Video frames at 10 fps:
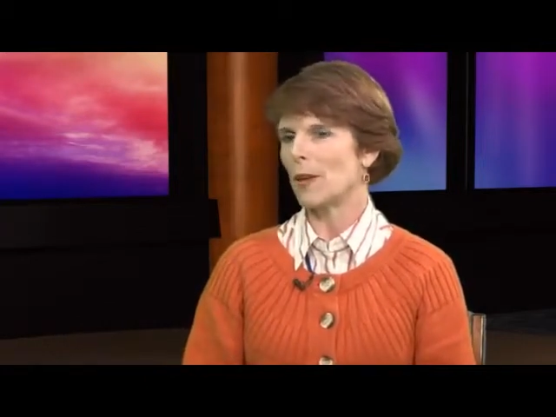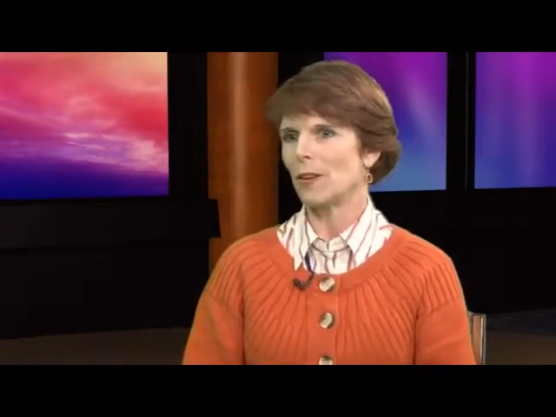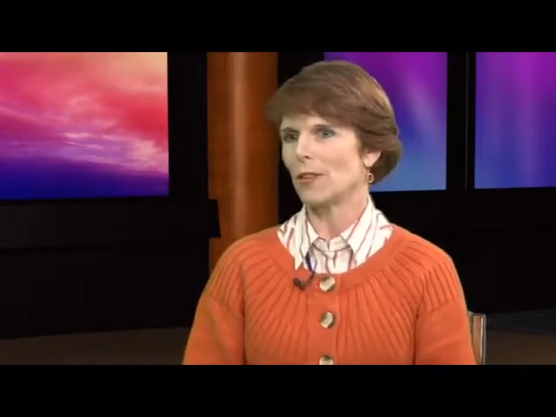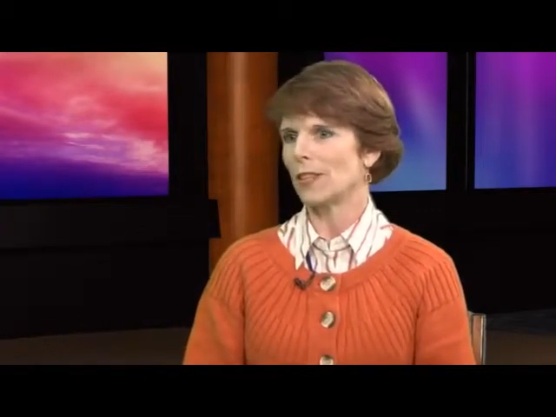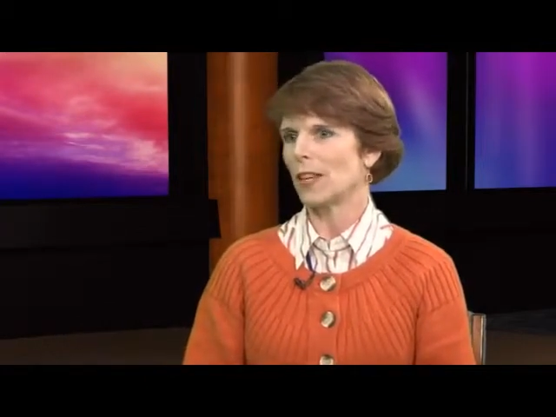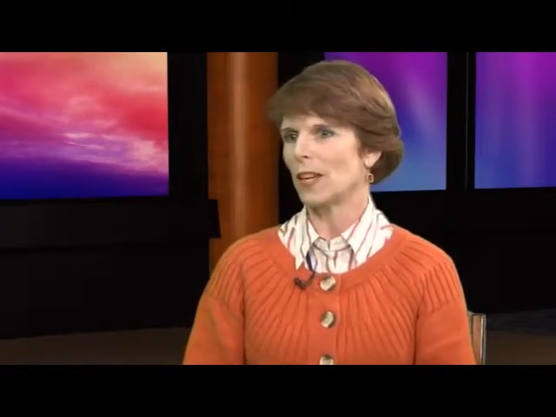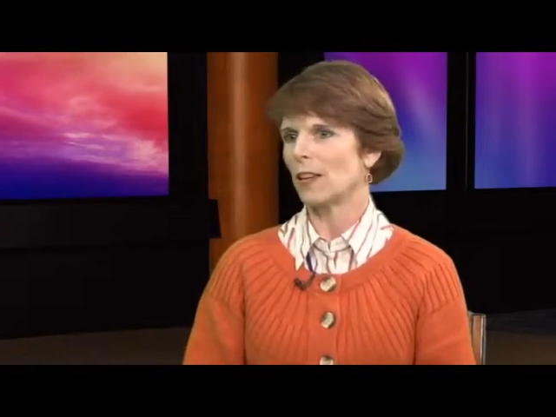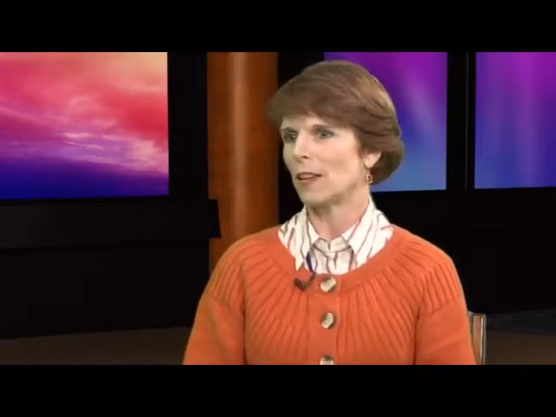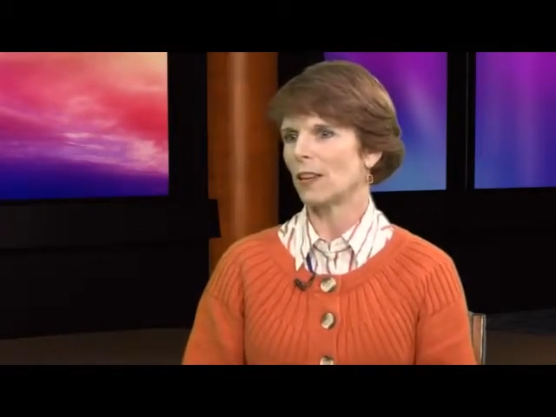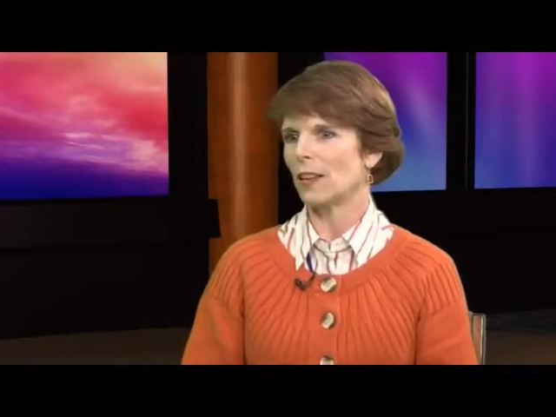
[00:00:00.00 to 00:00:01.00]
And it was
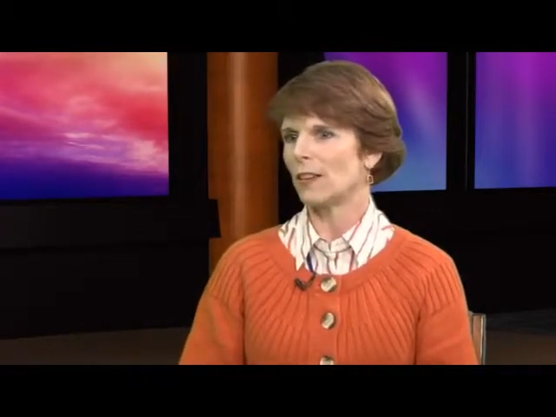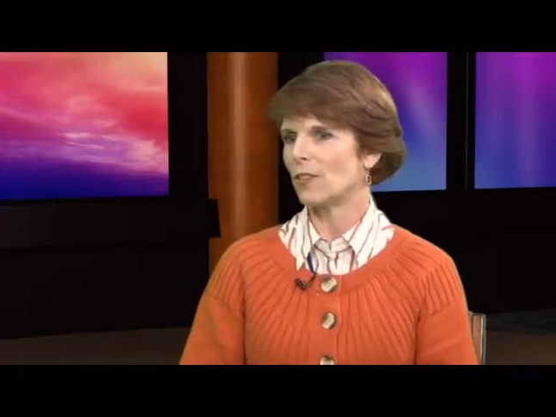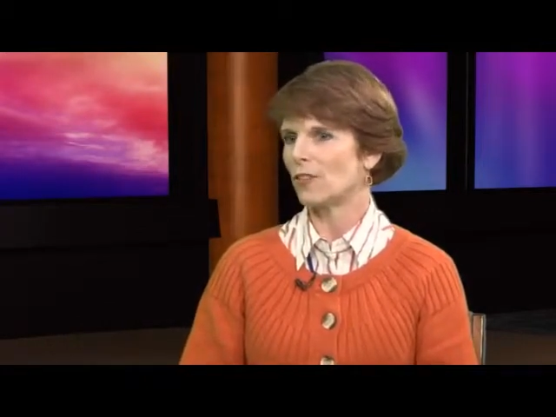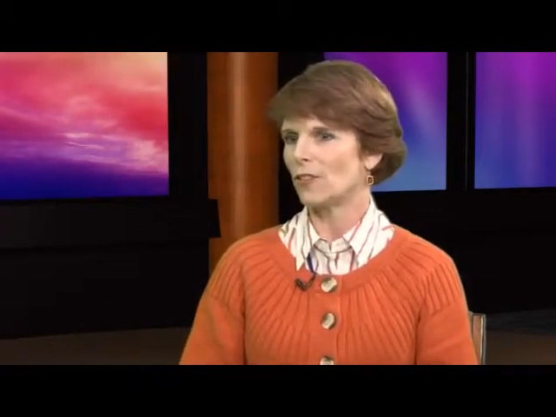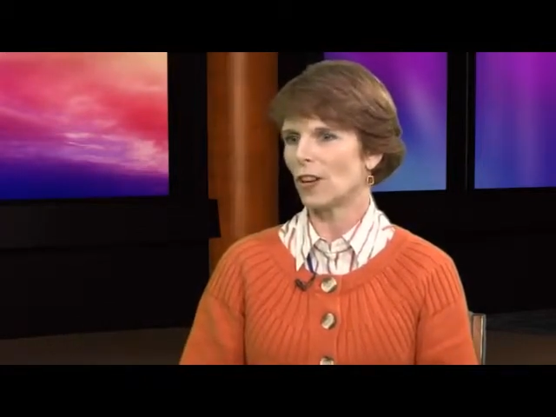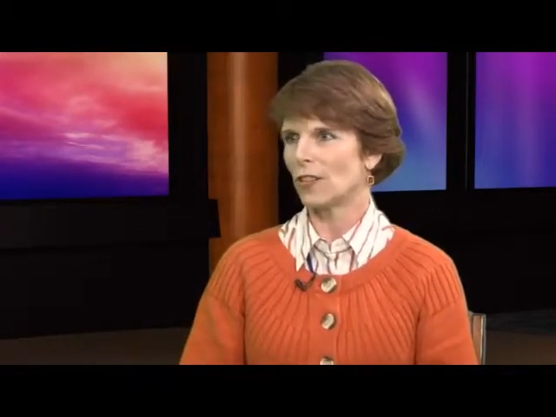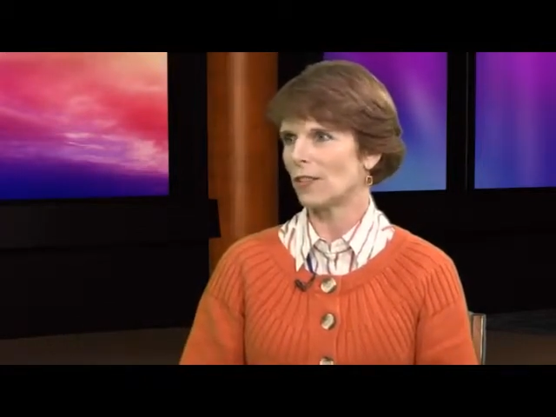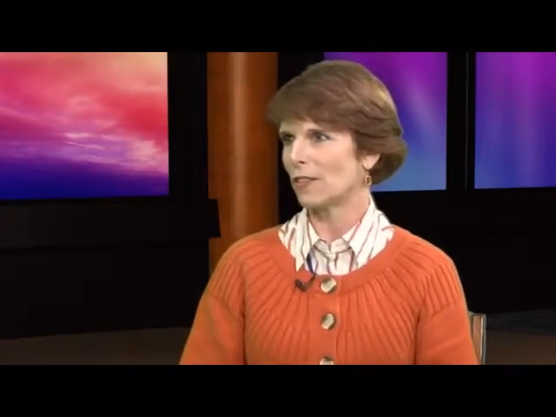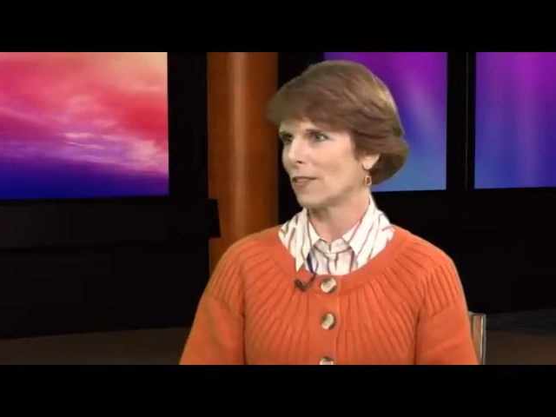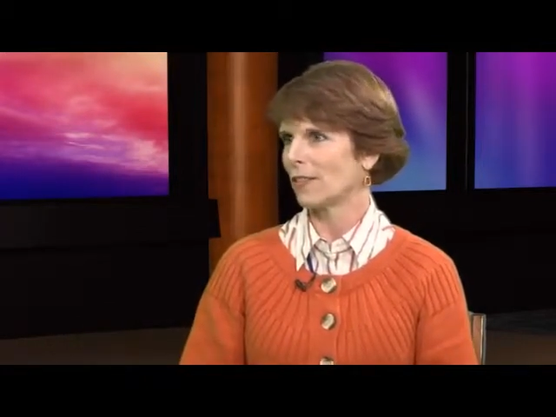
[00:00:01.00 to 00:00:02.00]
like, it's
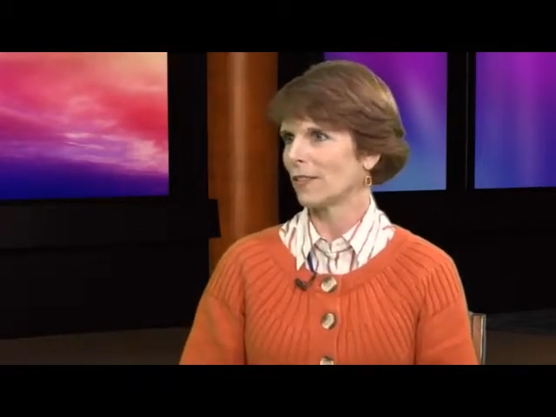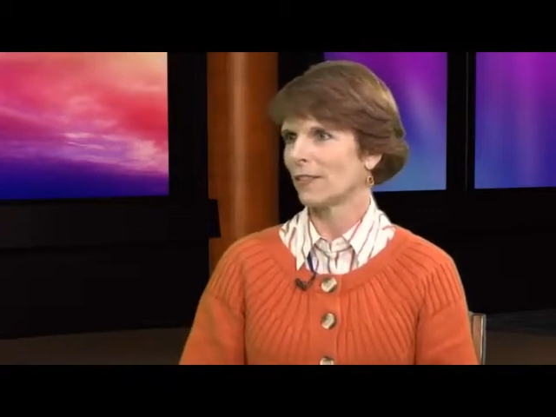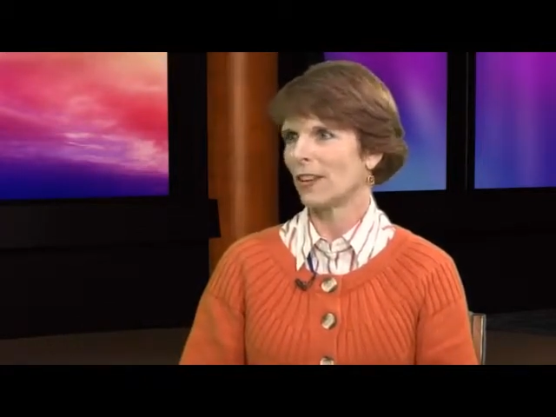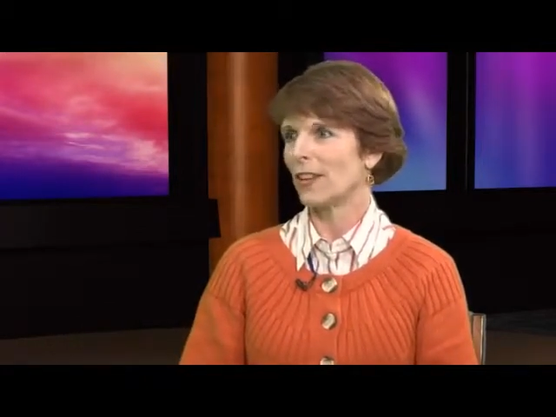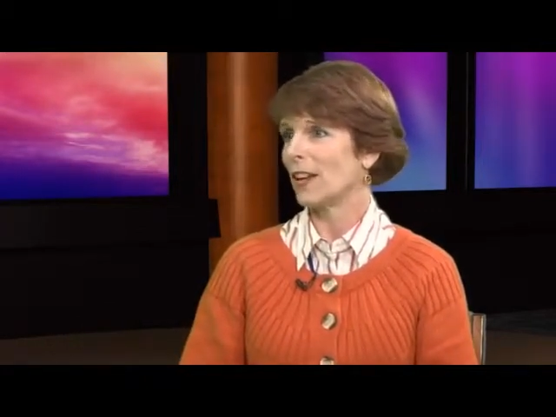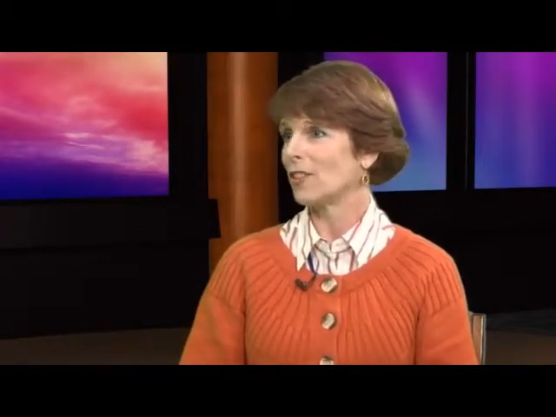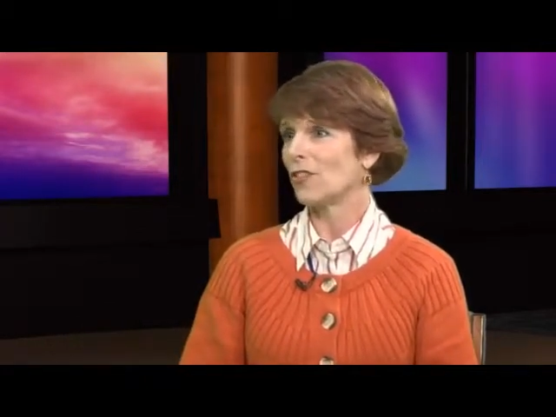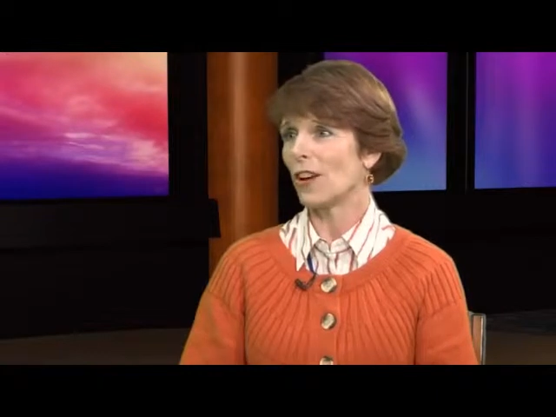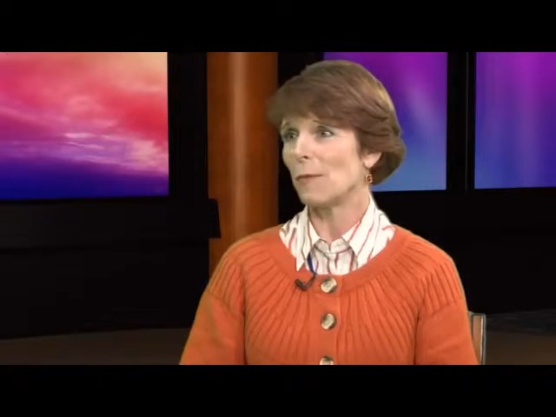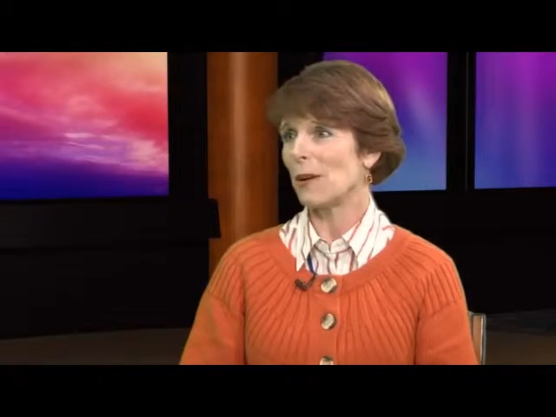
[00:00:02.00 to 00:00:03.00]
just, and it's
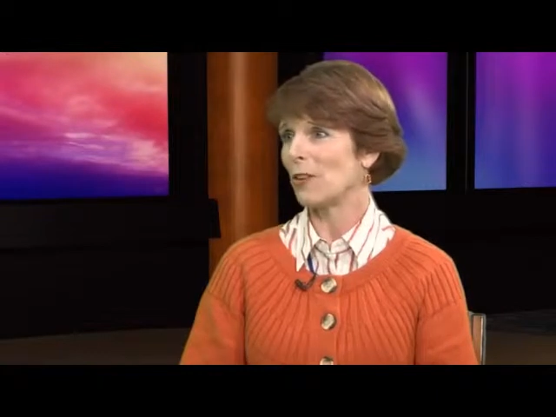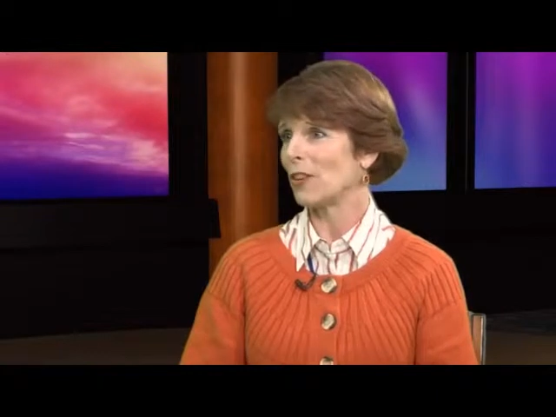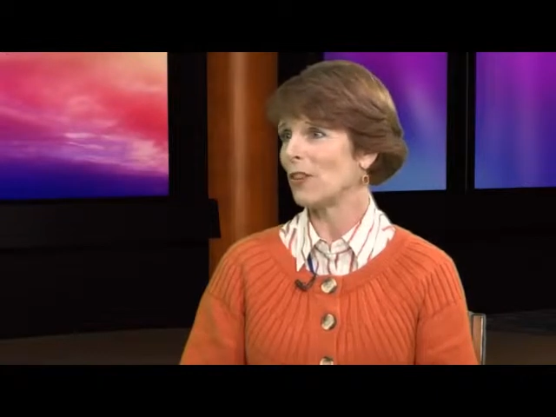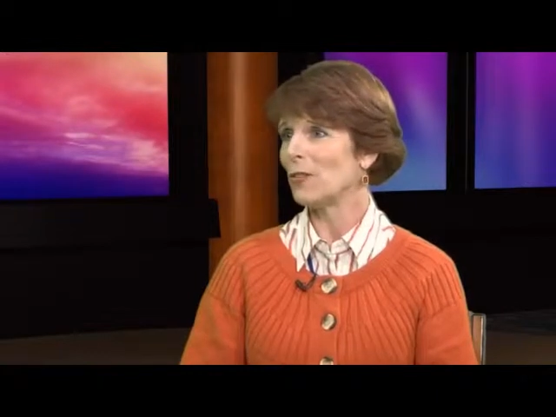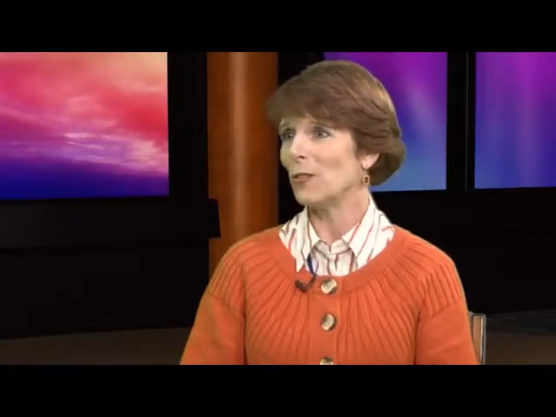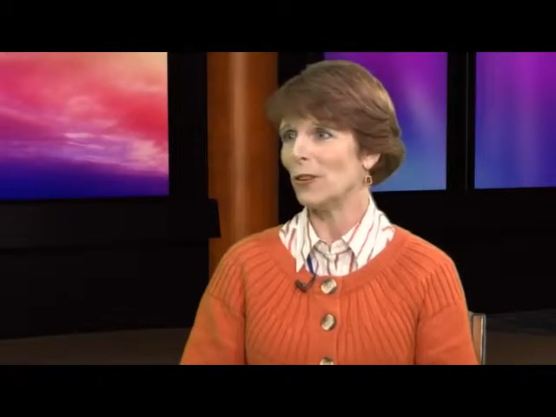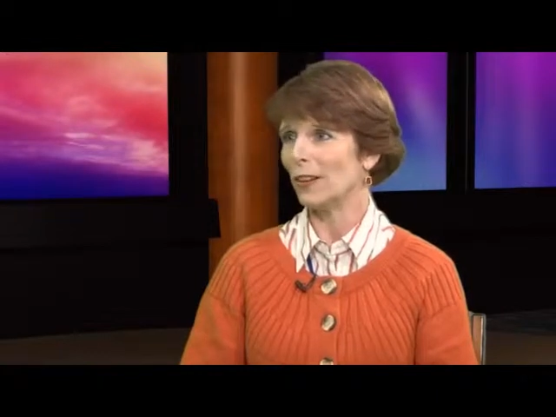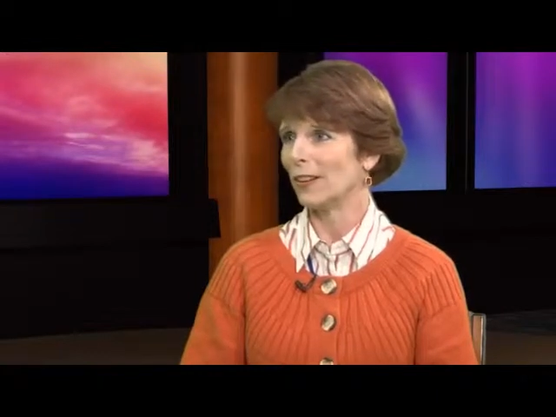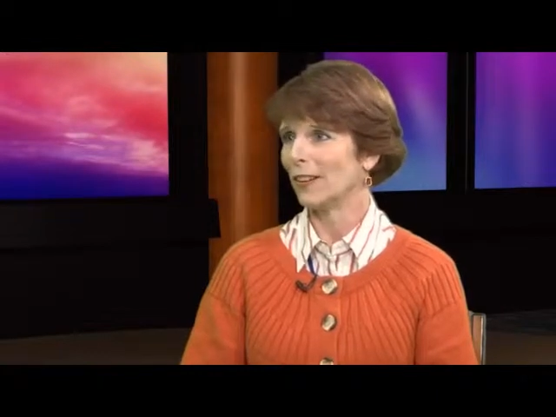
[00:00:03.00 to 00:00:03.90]
not about you.